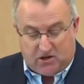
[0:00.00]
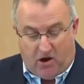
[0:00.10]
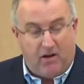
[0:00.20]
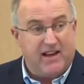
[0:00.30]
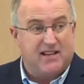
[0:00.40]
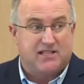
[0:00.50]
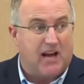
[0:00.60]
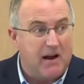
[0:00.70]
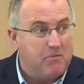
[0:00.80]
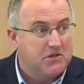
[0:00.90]
call that
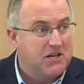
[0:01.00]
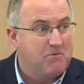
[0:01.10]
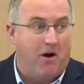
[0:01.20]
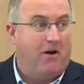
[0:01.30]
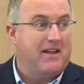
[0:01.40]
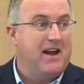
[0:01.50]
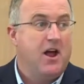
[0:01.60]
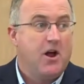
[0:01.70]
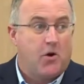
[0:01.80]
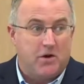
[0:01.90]
discipleship, call that
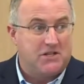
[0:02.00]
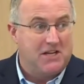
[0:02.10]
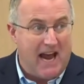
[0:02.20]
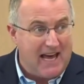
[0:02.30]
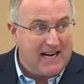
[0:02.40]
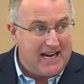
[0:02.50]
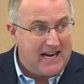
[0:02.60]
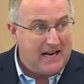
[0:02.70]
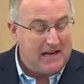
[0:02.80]
Christianity.